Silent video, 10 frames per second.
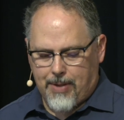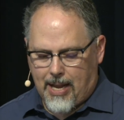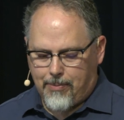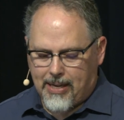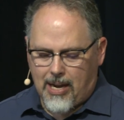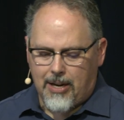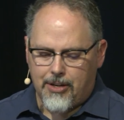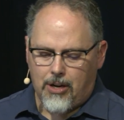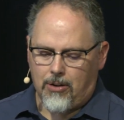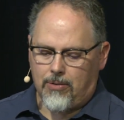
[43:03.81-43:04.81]
And we got to
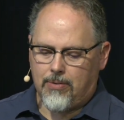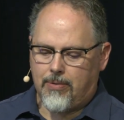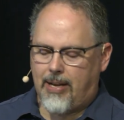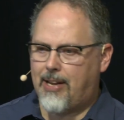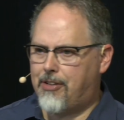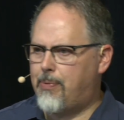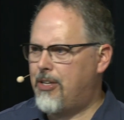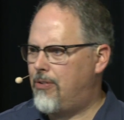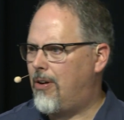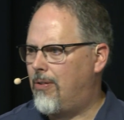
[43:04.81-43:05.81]
know, and I think we
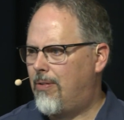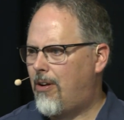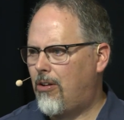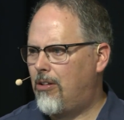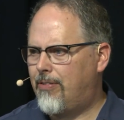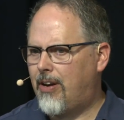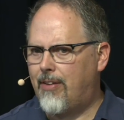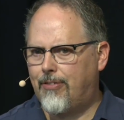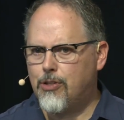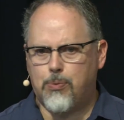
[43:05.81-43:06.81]
do know, all of our
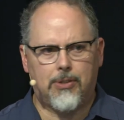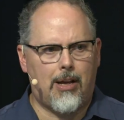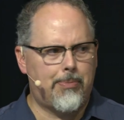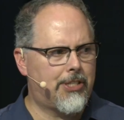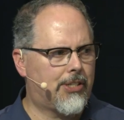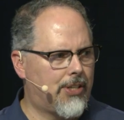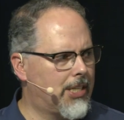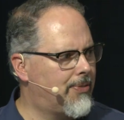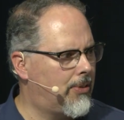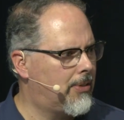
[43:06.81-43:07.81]
efforts will not be
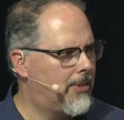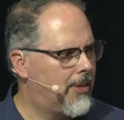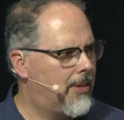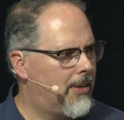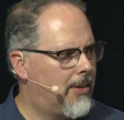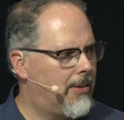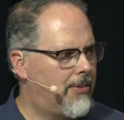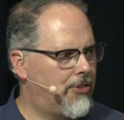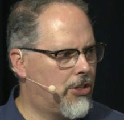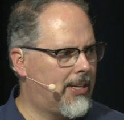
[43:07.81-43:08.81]
successful,
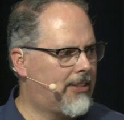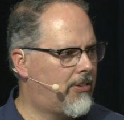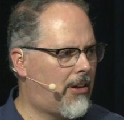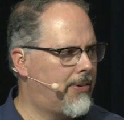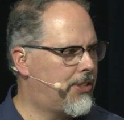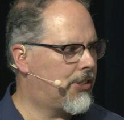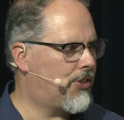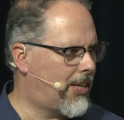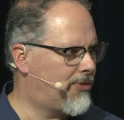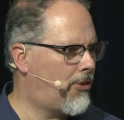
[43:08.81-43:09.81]
just like they're not always
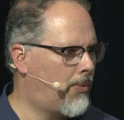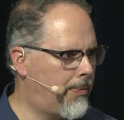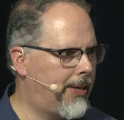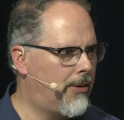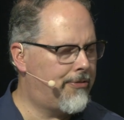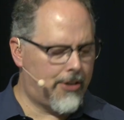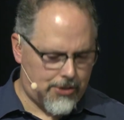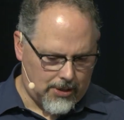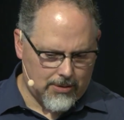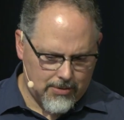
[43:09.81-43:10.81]
successful when we go
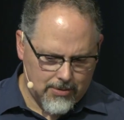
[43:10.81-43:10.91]
fishing